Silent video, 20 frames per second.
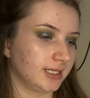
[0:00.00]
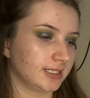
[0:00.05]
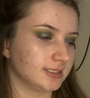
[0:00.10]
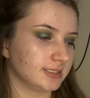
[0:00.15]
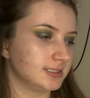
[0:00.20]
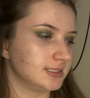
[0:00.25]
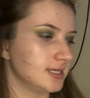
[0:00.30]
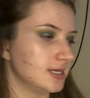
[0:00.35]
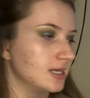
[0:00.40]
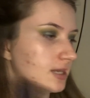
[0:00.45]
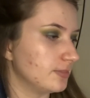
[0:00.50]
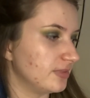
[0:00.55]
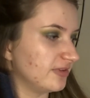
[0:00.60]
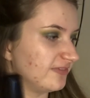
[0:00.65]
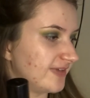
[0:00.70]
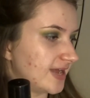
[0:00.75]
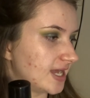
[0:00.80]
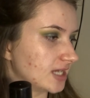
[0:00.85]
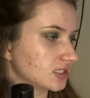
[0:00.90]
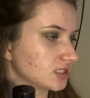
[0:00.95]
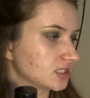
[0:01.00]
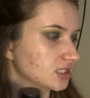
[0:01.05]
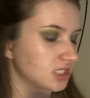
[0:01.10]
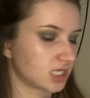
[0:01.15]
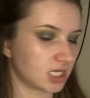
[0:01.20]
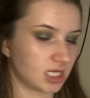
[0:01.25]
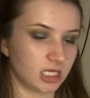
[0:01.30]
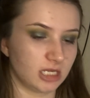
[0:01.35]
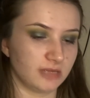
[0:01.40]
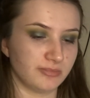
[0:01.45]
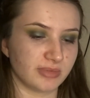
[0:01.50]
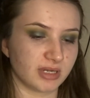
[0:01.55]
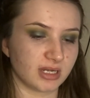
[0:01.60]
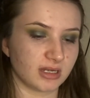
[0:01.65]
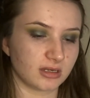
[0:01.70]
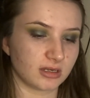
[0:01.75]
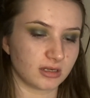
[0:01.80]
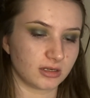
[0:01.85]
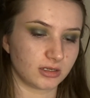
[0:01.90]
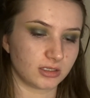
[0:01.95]
Conceal and Perfect
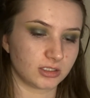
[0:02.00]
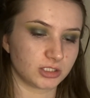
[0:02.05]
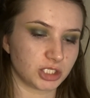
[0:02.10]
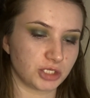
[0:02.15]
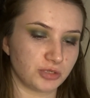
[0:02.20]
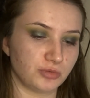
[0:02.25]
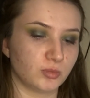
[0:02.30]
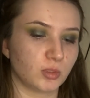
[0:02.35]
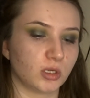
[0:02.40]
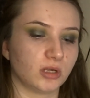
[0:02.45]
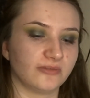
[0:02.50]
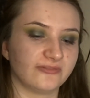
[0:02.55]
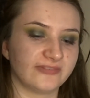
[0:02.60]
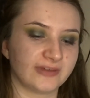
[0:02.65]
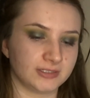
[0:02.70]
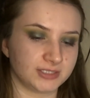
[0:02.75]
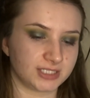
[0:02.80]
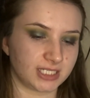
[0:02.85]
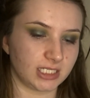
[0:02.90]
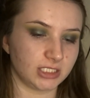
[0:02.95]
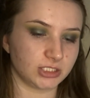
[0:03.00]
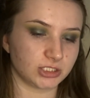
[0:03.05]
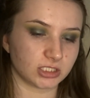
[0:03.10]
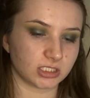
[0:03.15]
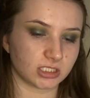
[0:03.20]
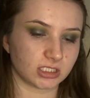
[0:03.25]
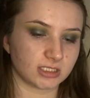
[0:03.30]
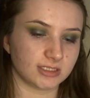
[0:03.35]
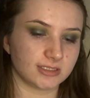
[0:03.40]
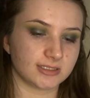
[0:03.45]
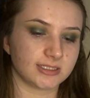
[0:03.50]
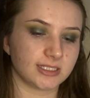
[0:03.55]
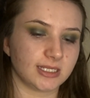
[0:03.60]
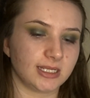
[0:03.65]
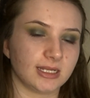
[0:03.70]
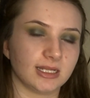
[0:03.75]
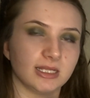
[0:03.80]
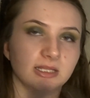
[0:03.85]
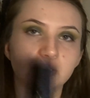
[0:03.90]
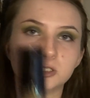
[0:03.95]
2-in-1 foundation and
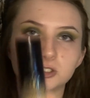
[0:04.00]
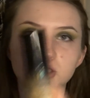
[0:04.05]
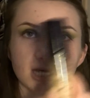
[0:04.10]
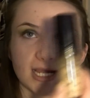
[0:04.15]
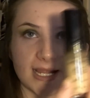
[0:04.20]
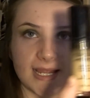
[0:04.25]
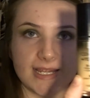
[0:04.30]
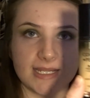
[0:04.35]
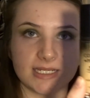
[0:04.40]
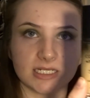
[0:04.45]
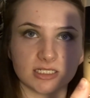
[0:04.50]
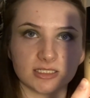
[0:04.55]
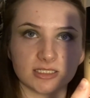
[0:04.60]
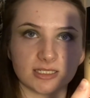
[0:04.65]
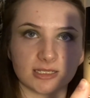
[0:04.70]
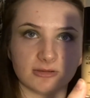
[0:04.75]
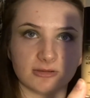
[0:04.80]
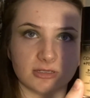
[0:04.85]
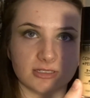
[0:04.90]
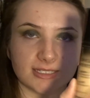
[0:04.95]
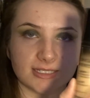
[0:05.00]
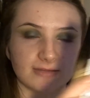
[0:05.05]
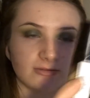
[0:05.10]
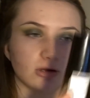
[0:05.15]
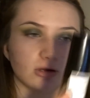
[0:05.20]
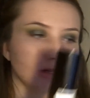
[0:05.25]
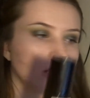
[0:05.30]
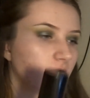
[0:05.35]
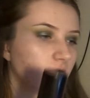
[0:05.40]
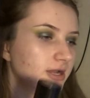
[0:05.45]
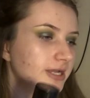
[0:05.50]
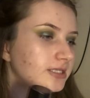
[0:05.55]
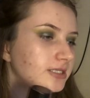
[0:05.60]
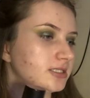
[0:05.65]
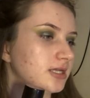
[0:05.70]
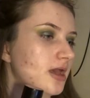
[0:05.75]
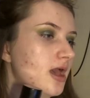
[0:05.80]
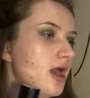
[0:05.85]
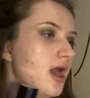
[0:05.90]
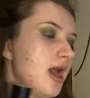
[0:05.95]
concealer in the shade 00
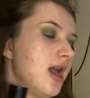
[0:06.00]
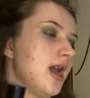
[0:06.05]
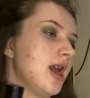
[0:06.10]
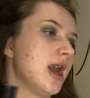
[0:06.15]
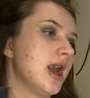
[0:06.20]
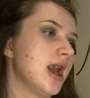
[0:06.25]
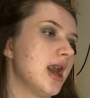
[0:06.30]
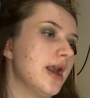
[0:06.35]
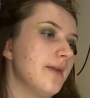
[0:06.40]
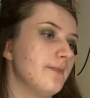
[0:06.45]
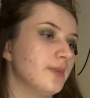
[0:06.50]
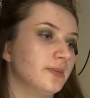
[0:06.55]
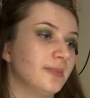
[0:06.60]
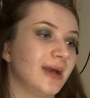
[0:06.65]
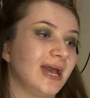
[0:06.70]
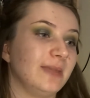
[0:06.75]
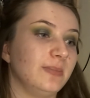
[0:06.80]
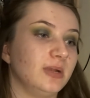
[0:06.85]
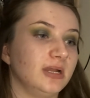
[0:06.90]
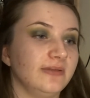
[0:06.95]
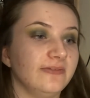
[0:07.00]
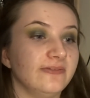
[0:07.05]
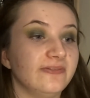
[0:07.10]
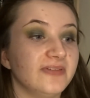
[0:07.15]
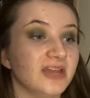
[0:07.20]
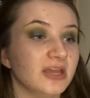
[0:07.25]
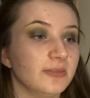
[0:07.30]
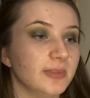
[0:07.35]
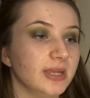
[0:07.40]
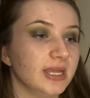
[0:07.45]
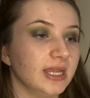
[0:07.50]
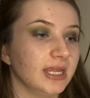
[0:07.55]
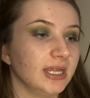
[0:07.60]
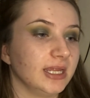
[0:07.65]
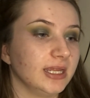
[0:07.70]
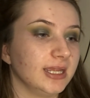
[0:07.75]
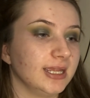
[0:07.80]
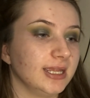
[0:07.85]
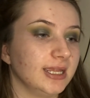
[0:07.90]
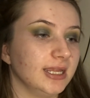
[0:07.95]
Light. My Maybelline Fit
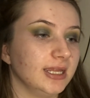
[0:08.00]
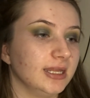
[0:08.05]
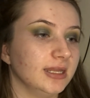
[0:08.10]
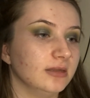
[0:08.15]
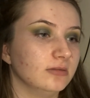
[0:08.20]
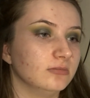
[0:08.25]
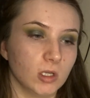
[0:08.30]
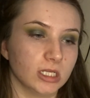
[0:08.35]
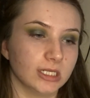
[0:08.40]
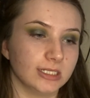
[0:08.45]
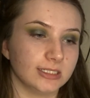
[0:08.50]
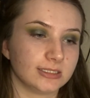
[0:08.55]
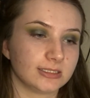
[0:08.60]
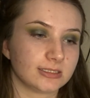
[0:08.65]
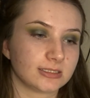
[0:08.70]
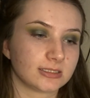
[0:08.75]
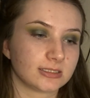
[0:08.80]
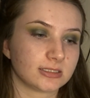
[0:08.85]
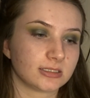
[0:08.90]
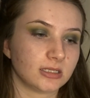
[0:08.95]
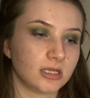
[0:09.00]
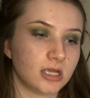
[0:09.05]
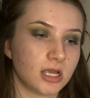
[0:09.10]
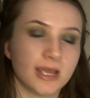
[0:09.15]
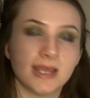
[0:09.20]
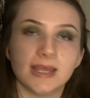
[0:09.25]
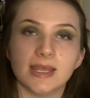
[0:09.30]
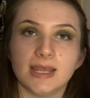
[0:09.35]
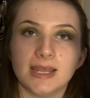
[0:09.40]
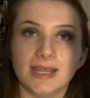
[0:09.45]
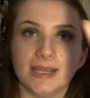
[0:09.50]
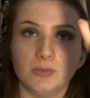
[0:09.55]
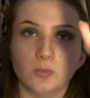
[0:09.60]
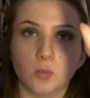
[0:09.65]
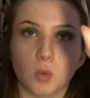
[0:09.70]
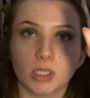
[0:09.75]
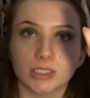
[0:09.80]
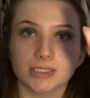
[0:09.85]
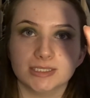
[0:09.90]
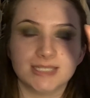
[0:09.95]
Me in Plus in
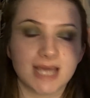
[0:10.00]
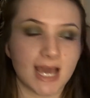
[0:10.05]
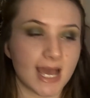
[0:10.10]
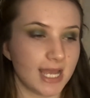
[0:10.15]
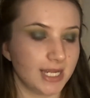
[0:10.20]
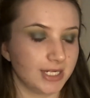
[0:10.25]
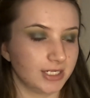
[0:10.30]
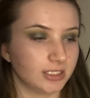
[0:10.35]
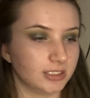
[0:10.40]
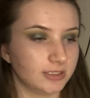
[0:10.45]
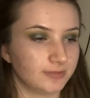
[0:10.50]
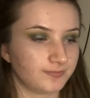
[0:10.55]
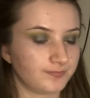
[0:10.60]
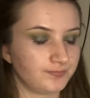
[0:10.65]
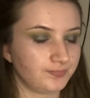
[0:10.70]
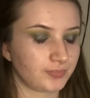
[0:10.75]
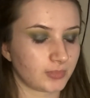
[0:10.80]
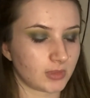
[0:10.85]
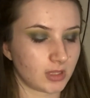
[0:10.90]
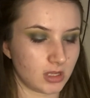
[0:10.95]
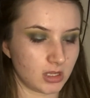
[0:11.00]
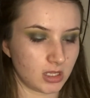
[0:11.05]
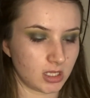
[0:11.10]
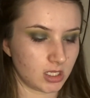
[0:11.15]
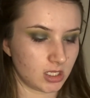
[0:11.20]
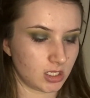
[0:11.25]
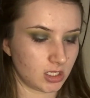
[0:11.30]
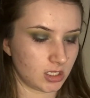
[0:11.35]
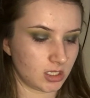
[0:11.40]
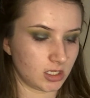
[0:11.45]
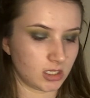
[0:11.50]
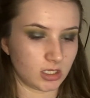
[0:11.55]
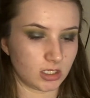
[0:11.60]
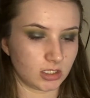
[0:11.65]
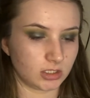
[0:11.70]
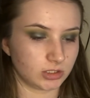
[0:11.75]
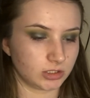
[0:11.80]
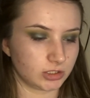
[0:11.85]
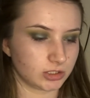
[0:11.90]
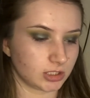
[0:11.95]
110.
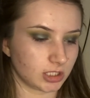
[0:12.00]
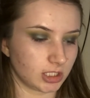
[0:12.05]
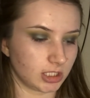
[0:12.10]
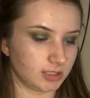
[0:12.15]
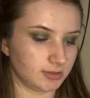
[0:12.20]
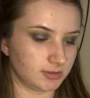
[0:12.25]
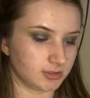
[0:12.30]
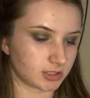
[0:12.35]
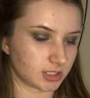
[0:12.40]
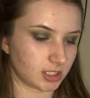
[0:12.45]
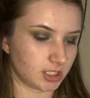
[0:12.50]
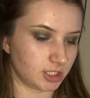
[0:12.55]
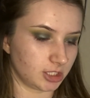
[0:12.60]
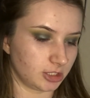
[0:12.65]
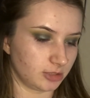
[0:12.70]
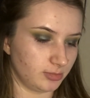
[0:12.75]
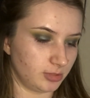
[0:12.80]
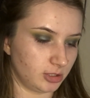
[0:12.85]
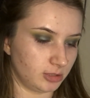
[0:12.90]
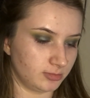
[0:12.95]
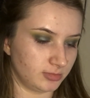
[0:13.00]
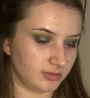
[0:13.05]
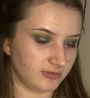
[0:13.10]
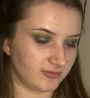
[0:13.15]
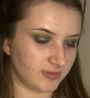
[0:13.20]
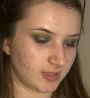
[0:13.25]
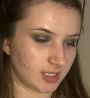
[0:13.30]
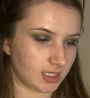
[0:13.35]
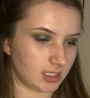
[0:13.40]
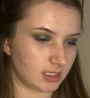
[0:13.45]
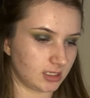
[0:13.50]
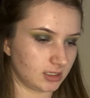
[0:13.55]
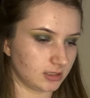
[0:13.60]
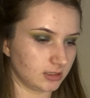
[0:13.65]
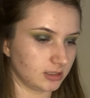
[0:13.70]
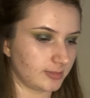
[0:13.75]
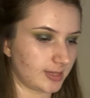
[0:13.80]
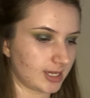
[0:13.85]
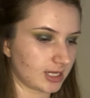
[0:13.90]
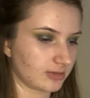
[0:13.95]
So I'm just going to do a pump of that on
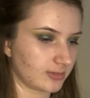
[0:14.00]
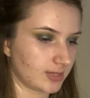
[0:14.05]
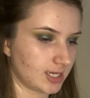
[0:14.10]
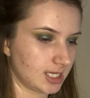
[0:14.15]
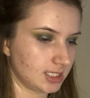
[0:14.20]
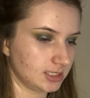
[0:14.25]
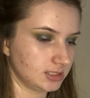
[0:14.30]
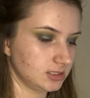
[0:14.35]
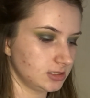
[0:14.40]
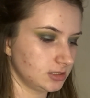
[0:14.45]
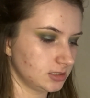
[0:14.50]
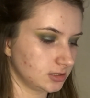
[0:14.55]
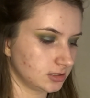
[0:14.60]
the back of my hand